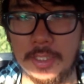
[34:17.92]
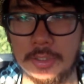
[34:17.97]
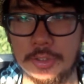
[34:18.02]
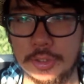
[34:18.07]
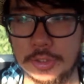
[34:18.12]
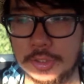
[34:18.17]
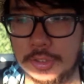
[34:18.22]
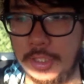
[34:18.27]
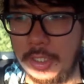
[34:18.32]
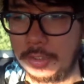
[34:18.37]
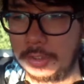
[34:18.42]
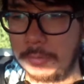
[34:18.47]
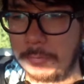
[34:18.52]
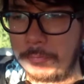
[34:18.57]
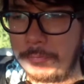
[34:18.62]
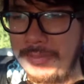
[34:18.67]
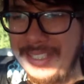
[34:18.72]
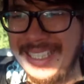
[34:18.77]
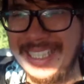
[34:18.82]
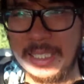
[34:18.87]
just like the
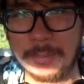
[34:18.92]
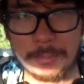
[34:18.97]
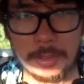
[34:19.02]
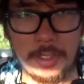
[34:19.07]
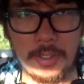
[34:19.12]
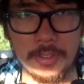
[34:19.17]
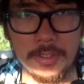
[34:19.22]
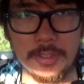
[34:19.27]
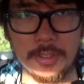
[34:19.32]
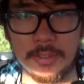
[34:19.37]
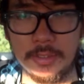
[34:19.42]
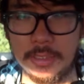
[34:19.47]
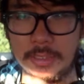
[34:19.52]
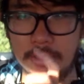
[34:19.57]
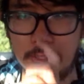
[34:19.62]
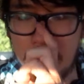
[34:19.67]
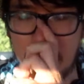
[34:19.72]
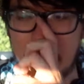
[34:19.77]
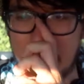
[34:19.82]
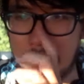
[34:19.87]
feeling behind
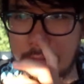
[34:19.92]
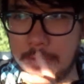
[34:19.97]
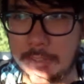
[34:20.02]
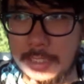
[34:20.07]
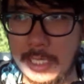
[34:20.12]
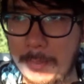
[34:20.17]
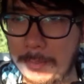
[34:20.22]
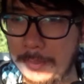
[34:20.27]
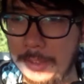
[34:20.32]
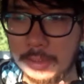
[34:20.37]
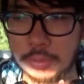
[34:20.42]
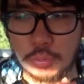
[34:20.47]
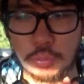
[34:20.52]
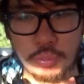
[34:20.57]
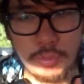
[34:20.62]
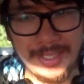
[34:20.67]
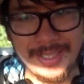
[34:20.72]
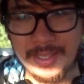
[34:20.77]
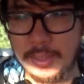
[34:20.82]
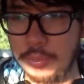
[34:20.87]
it. Like the Japanese are
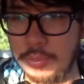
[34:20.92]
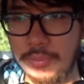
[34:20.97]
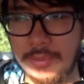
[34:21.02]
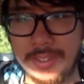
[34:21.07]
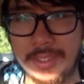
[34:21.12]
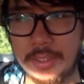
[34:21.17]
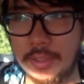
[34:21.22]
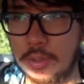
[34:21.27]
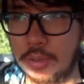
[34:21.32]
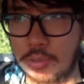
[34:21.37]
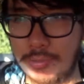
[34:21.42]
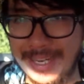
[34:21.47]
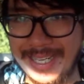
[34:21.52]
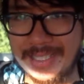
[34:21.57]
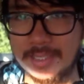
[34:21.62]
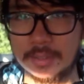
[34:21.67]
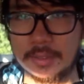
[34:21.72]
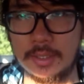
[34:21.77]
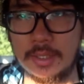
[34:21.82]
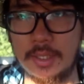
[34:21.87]
really
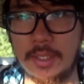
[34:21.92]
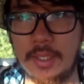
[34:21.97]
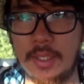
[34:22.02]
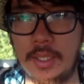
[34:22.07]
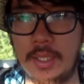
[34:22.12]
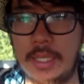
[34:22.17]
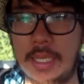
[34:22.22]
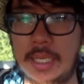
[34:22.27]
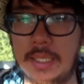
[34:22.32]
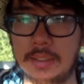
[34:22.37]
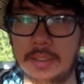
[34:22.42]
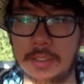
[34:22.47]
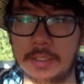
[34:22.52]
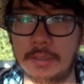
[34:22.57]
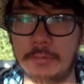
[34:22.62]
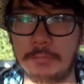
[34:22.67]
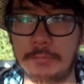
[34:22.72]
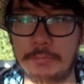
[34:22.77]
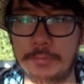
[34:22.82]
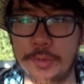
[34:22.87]
great at like
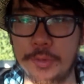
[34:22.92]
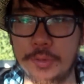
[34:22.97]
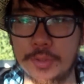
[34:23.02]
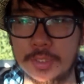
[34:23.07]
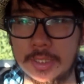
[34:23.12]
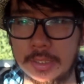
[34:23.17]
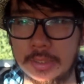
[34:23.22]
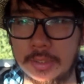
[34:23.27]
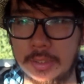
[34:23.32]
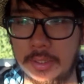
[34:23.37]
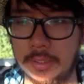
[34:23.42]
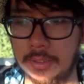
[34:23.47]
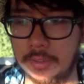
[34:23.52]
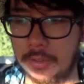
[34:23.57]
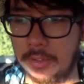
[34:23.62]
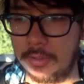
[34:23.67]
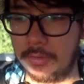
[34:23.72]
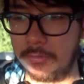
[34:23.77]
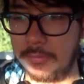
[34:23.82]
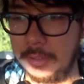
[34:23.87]
infusing like
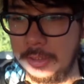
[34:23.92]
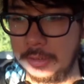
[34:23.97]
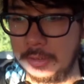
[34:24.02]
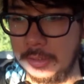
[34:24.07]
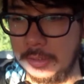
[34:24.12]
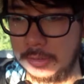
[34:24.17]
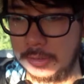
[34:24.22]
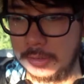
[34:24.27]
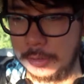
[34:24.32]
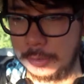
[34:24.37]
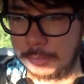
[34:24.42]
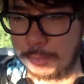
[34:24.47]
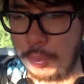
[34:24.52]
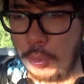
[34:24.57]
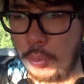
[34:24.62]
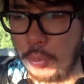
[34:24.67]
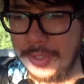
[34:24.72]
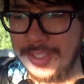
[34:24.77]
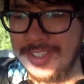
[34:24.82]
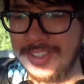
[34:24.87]
kind of this
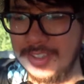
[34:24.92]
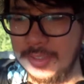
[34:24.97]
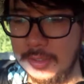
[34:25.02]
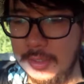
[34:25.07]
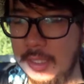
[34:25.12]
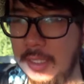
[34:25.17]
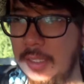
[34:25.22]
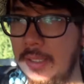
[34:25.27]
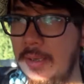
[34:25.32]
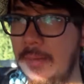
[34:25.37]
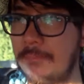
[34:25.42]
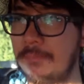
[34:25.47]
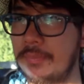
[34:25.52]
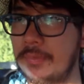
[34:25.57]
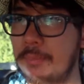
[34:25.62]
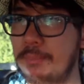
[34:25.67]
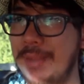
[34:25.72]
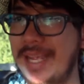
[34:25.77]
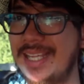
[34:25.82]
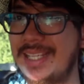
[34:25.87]
poignant,
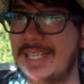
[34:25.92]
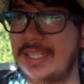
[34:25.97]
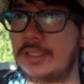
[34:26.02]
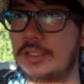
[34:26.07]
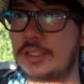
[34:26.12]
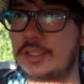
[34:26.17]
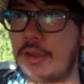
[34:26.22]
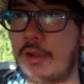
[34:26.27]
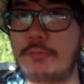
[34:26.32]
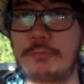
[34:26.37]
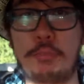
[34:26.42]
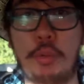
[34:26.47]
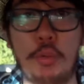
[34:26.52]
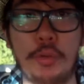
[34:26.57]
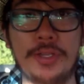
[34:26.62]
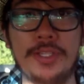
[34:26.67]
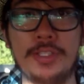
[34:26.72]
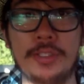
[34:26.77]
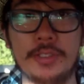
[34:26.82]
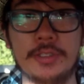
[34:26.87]
making stuff
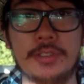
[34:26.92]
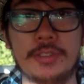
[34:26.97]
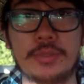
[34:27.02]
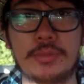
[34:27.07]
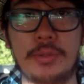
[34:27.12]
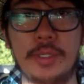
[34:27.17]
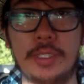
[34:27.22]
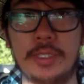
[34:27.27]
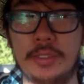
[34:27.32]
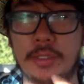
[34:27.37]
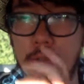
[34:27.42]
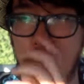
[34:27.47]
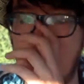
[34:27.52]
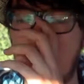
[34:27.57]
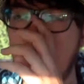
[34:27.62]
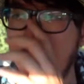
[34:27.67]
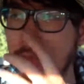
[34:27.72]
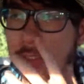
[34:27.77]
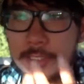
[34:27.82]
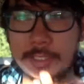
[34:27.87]
poignant, right? You know,
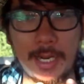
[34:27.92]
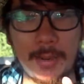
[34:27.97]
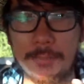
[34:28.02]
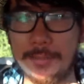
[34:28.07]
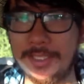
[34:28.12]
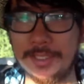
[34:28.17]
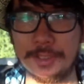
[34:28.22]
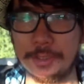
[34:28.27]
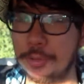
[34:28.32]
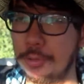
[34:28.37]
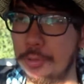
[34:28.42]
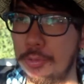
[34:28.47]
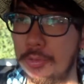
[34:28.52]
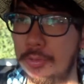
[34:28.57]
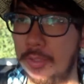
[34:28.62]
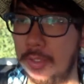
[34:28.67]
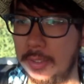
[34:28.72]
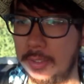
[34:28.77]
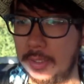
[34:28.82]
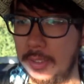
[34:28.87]
whatever the Japanese do,
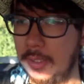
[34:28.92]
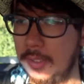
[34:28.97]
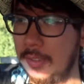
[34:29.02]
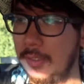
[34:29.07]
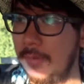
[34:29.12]
like